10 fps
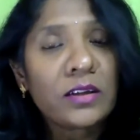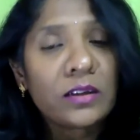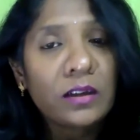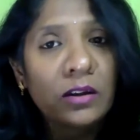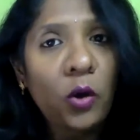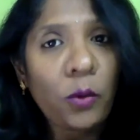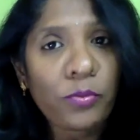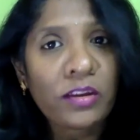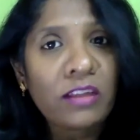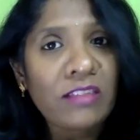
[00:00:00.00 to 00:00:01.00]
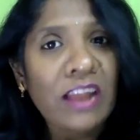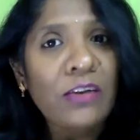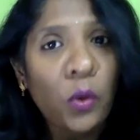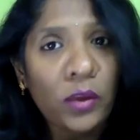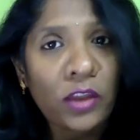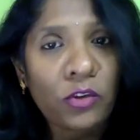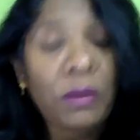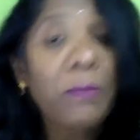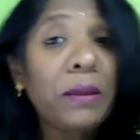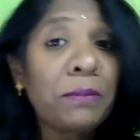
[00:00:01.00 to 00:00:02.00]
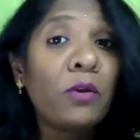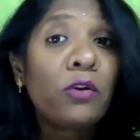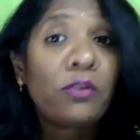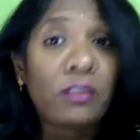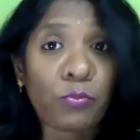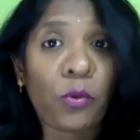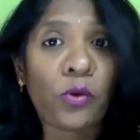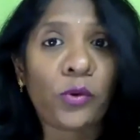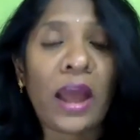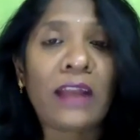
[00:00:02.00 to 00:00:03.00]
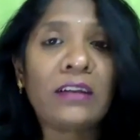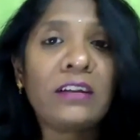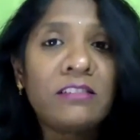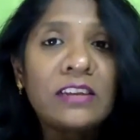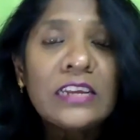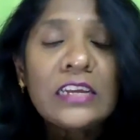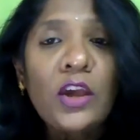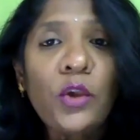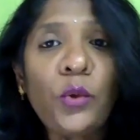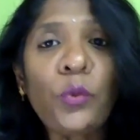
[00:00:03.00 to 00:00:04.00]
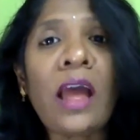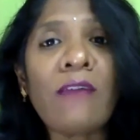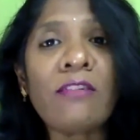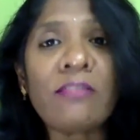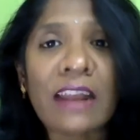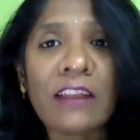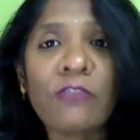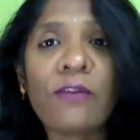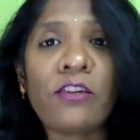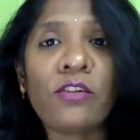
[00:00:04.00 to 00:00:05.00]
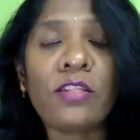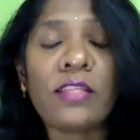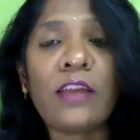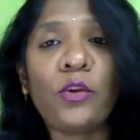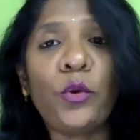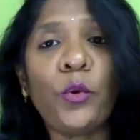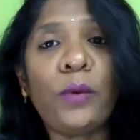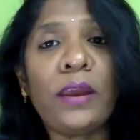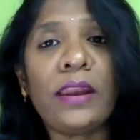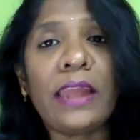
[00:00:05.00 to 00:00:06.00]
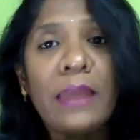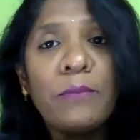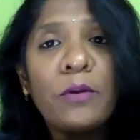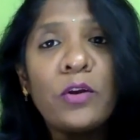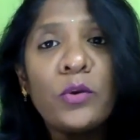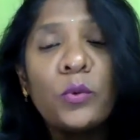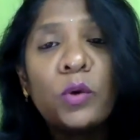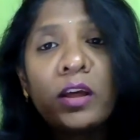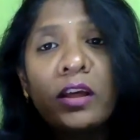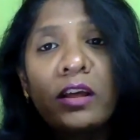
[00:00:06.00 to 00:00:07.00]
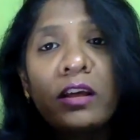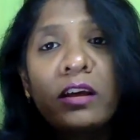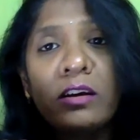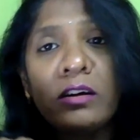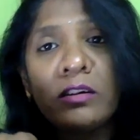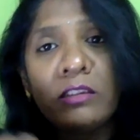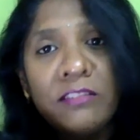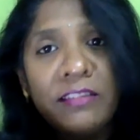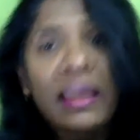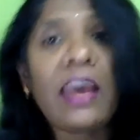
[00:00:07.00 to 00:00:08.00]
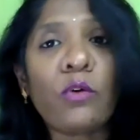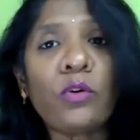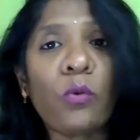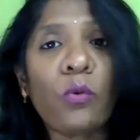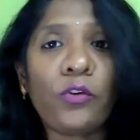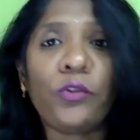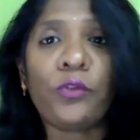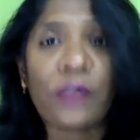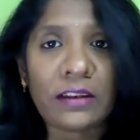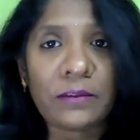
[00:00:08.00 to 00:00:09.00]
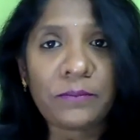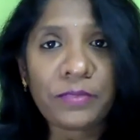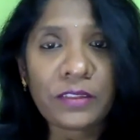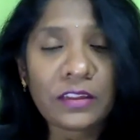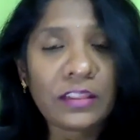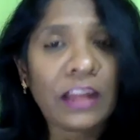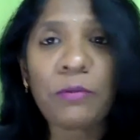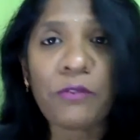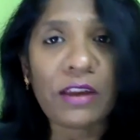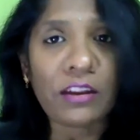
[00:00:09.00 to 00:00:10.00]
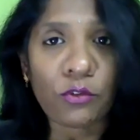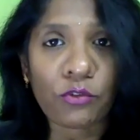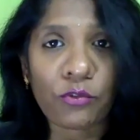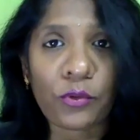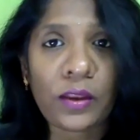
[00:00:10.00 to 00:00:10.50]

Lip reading: object, or start talking to. Maybe if you not respond, you at least you will have a satisfaction that you were able to say out what you read. That will be very useful.